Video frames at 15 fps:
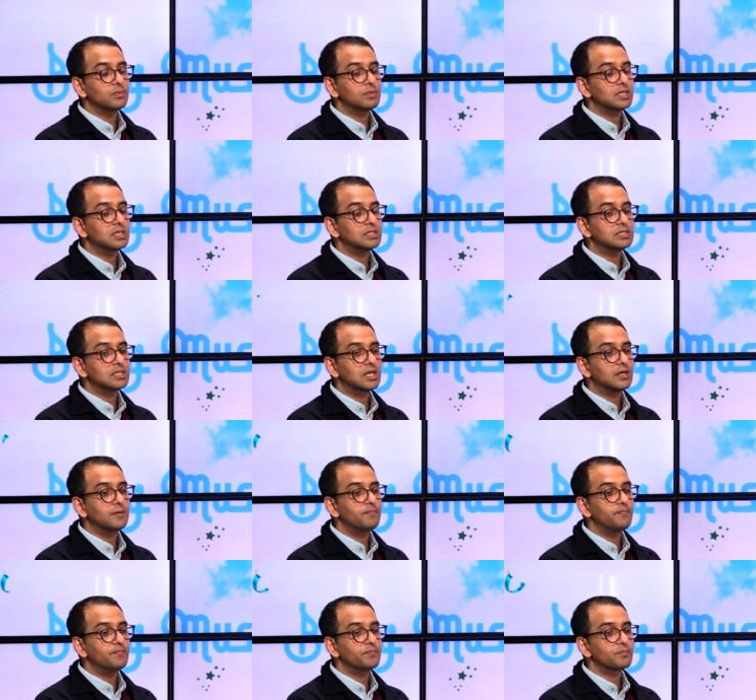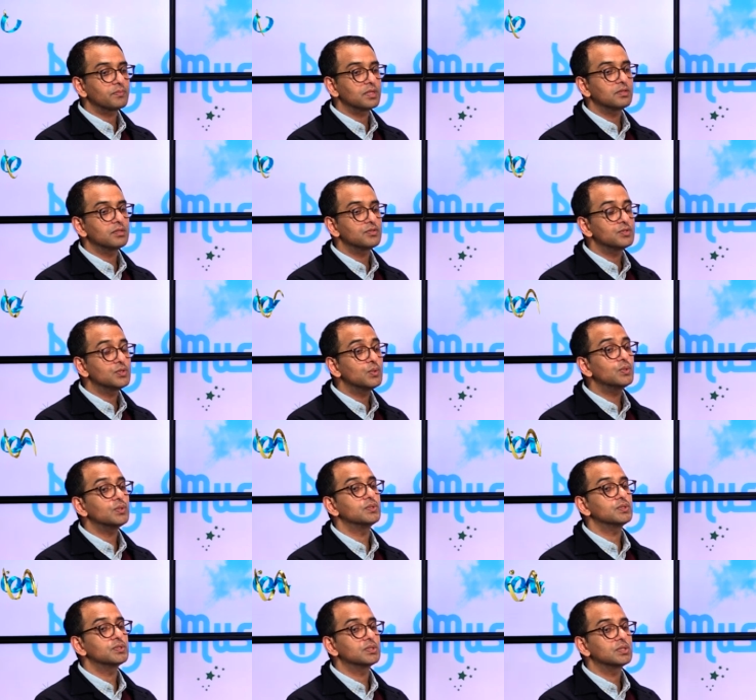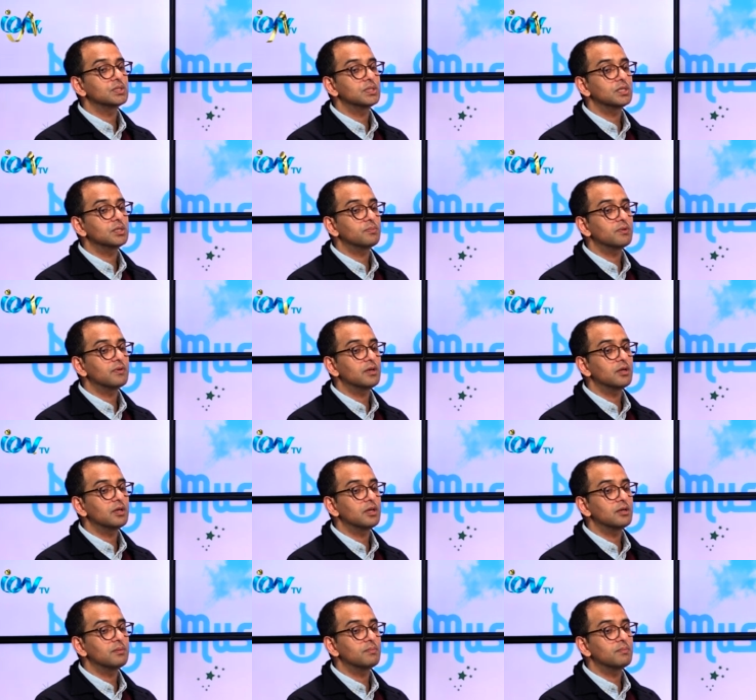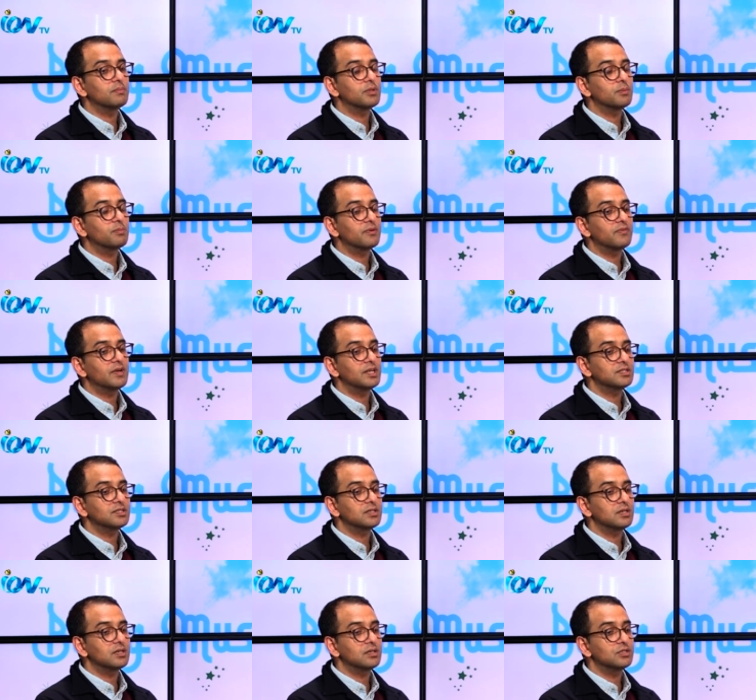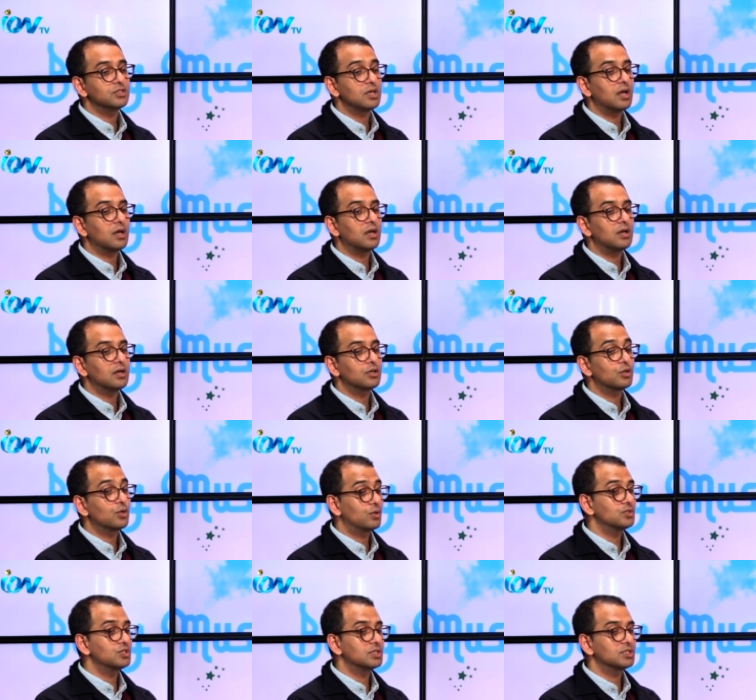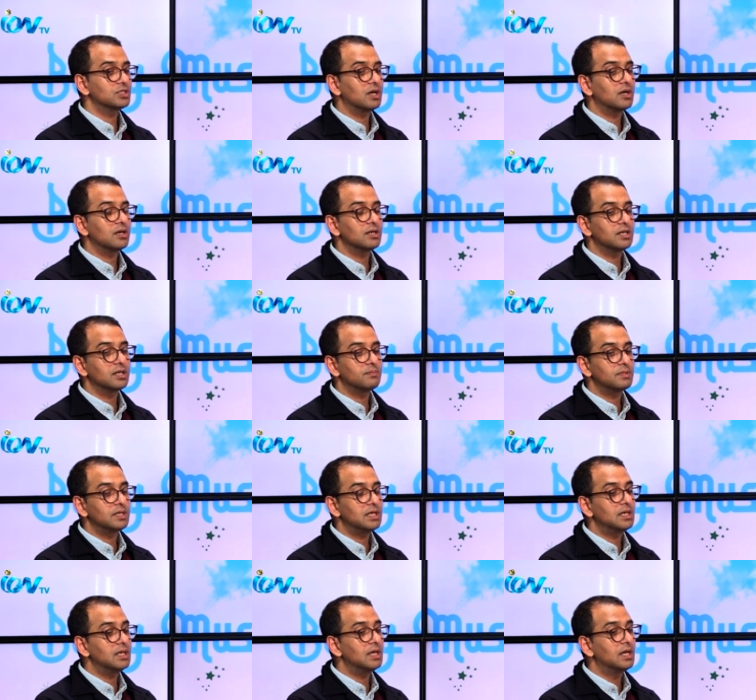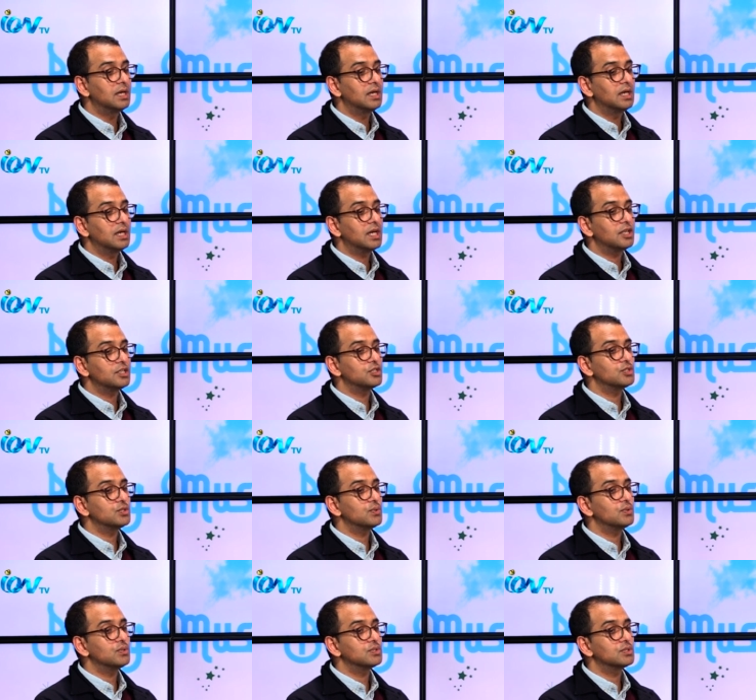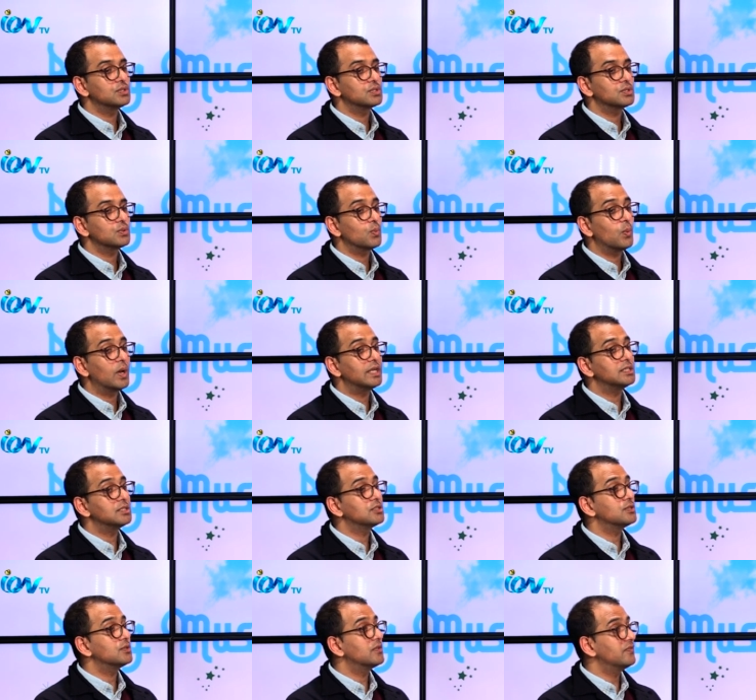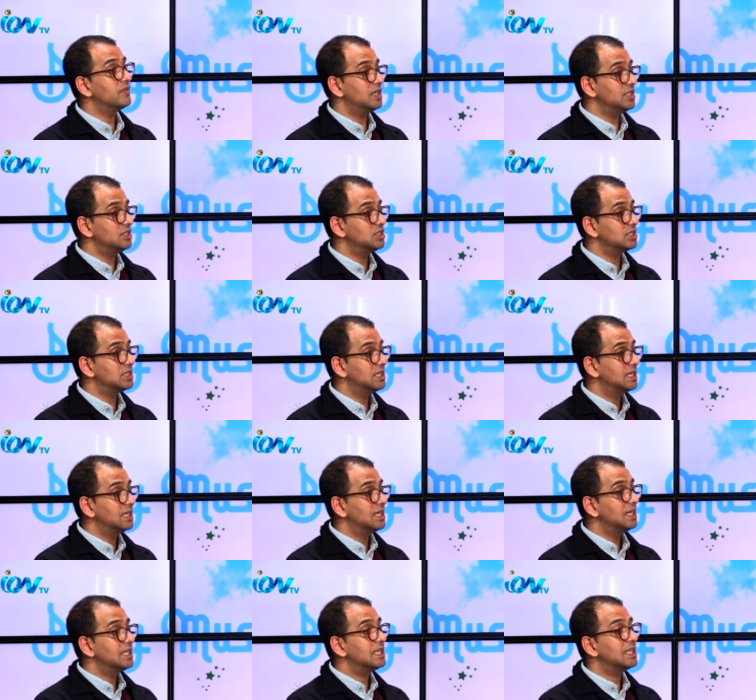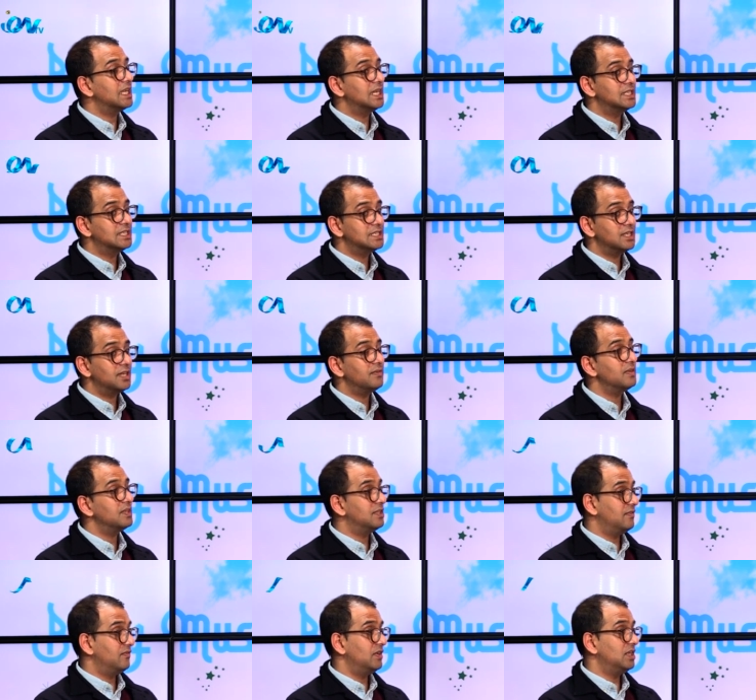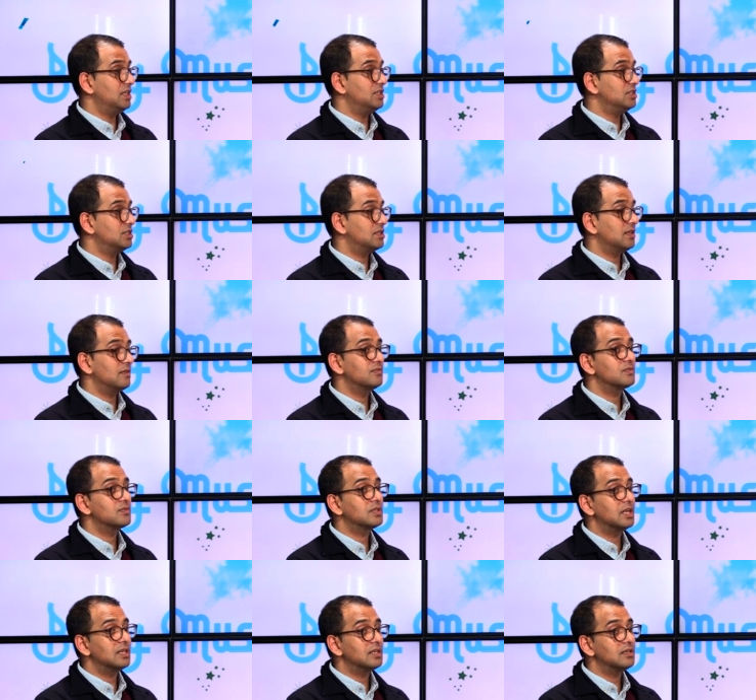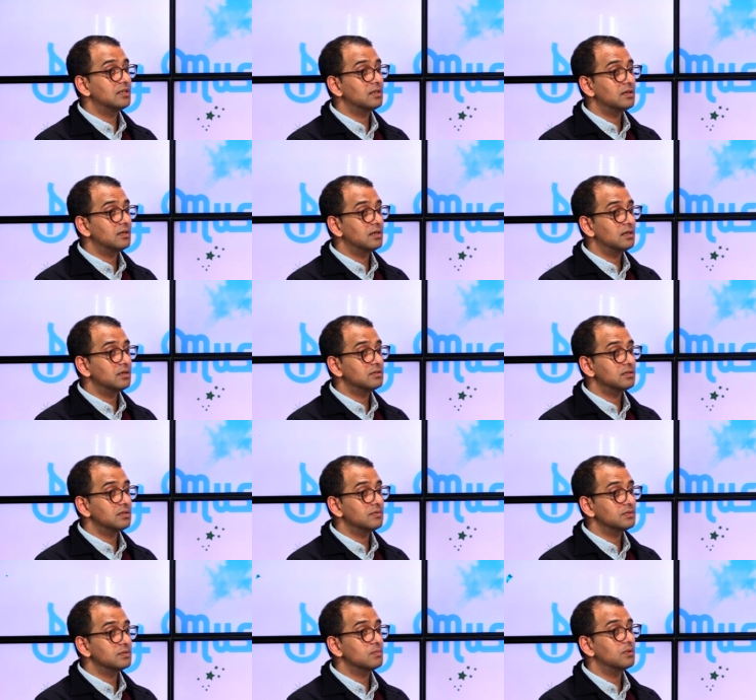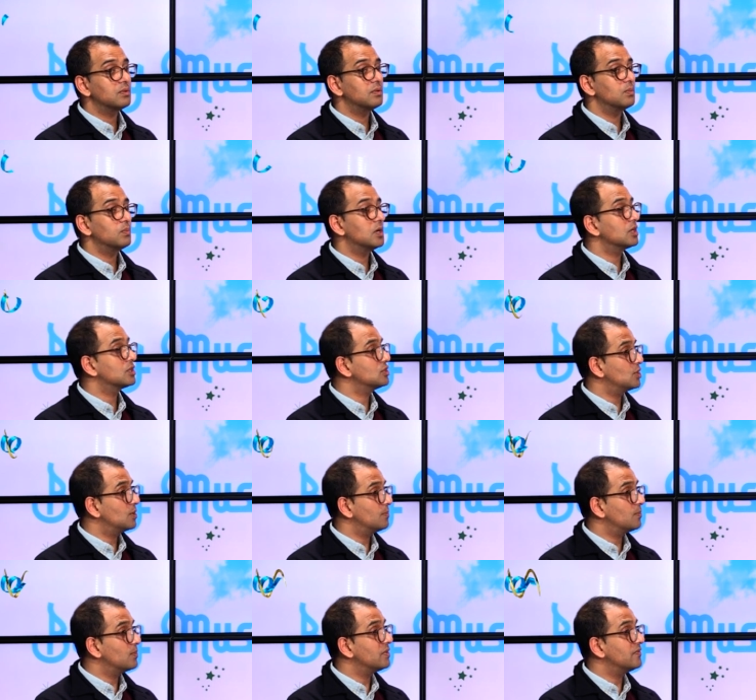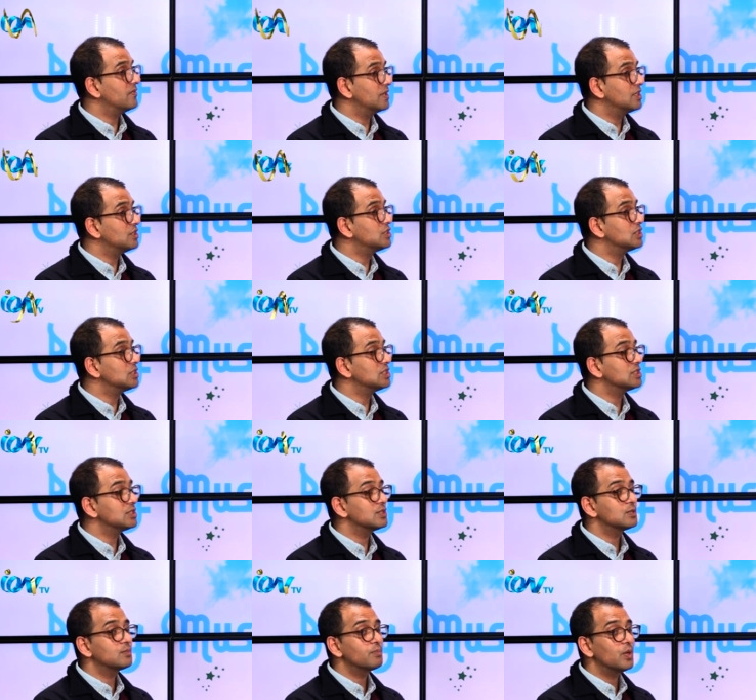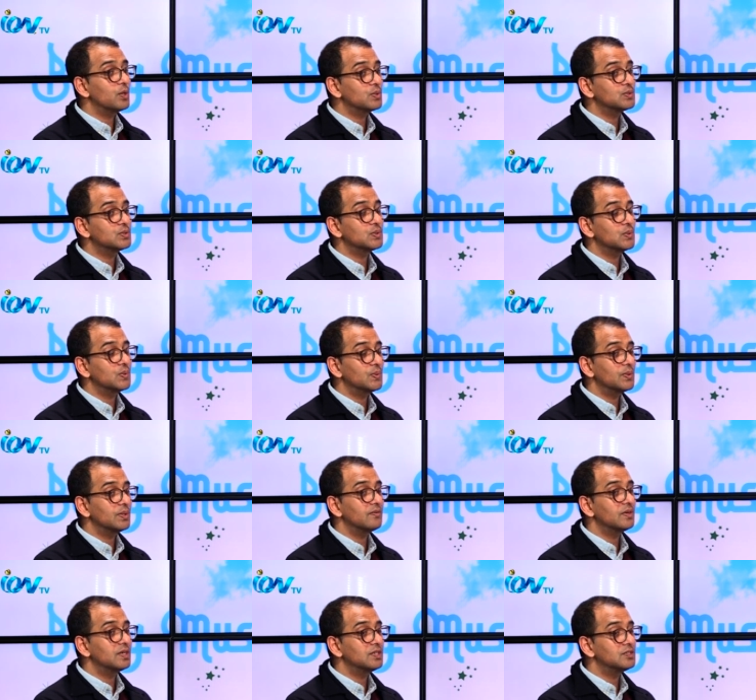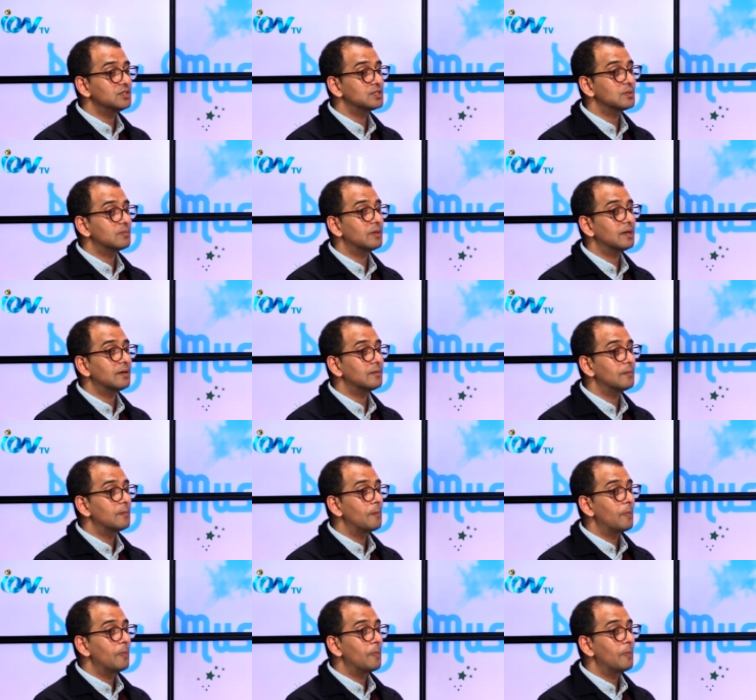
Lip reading: because the students, the Professor Shaha, Kaushik Shaha, and the students went to the village. They'd surveyed the village. They did a sort of small workshop with the villagers and spoke to the villagers about,